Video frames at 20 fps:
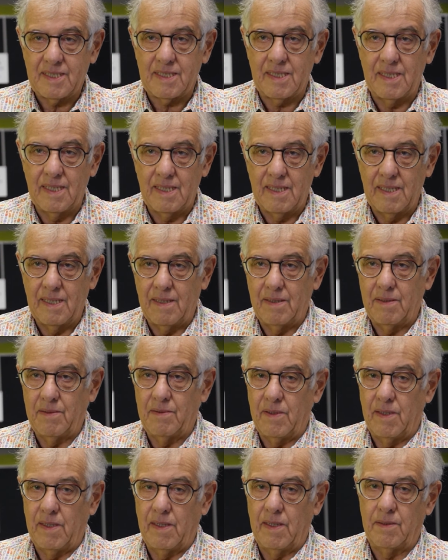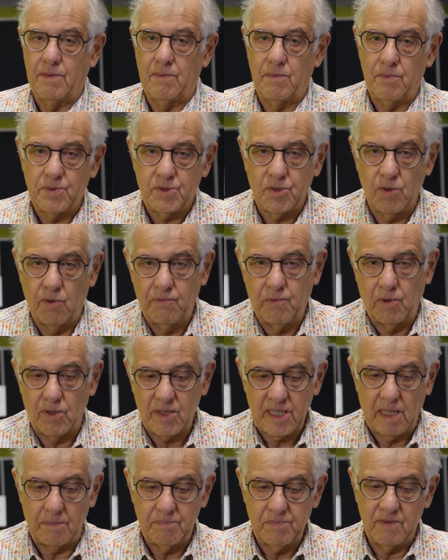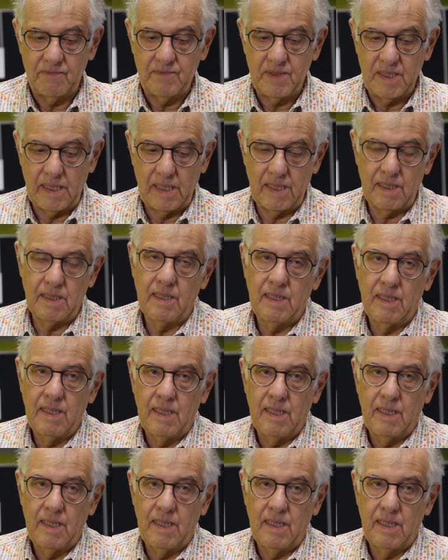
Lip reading: So for example, we